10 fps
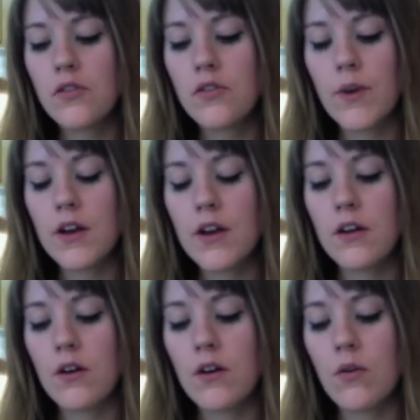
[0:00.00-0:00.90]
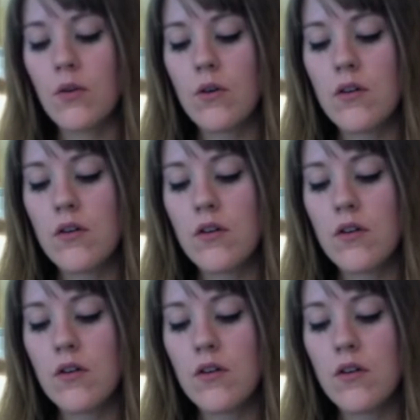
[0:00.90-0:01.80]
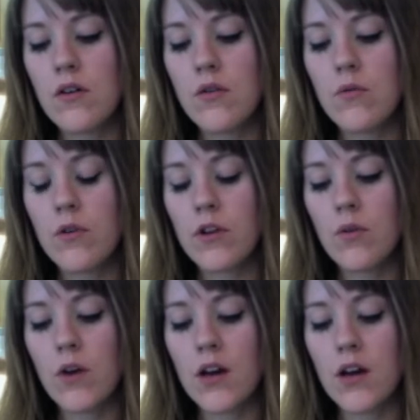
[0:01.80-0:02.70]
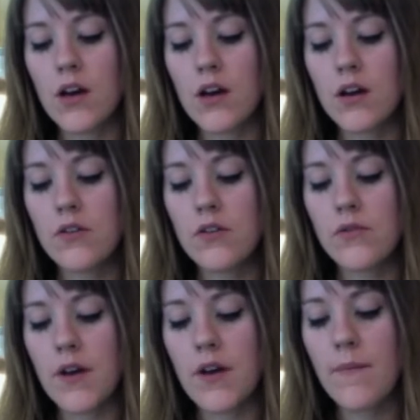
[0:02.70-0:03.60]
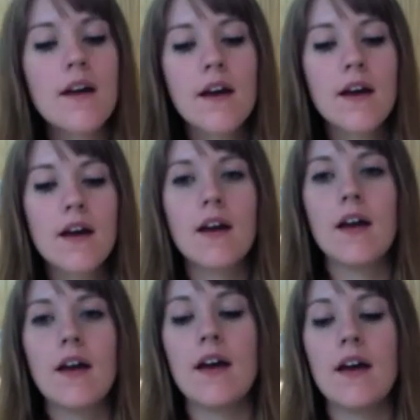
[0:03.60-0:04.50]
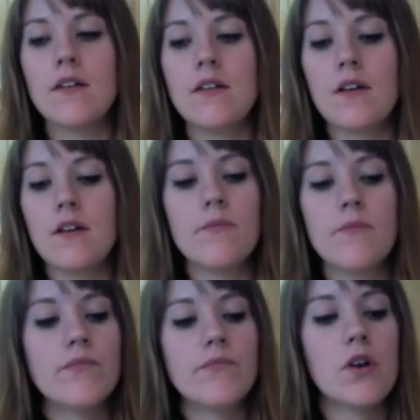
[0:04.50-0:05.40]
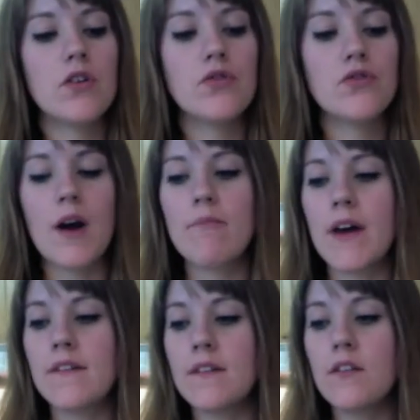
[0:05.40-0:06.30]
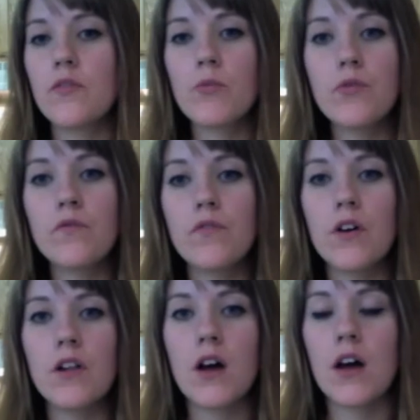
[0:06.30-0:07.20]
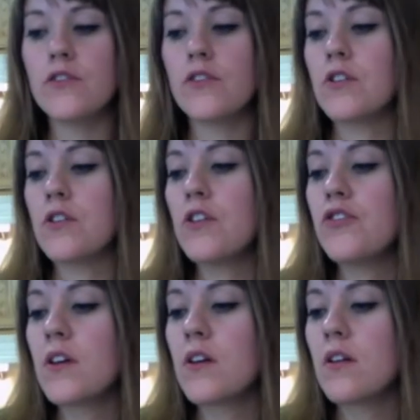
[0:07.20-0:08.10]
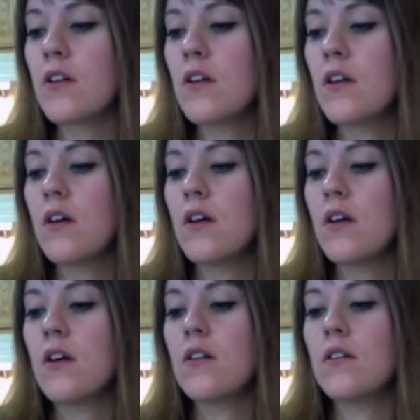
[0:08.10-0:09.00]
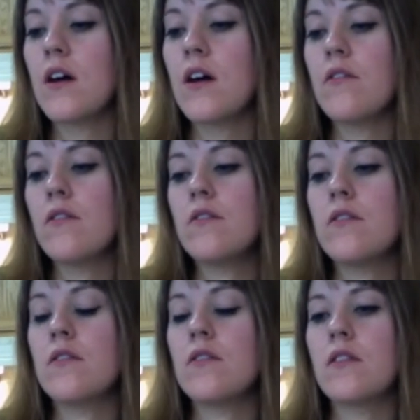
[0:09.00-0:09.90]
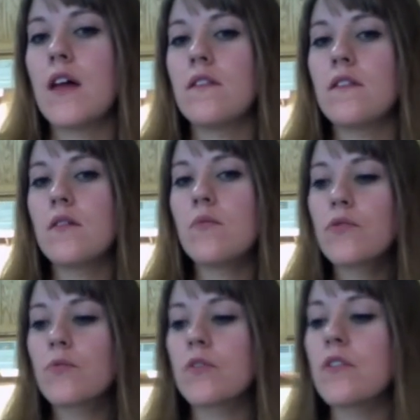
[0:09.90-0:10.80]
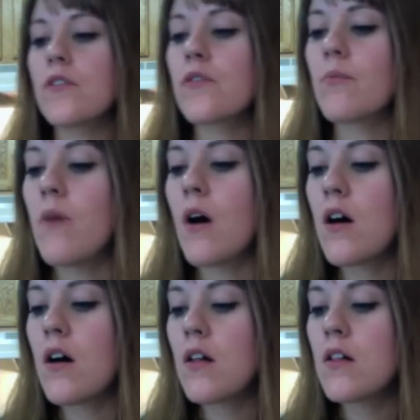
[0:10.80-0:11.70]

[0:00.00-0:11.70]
ready to go when you want to use it. And you drop by teaspoonful onto the cookie sheet. Now, that seems really small,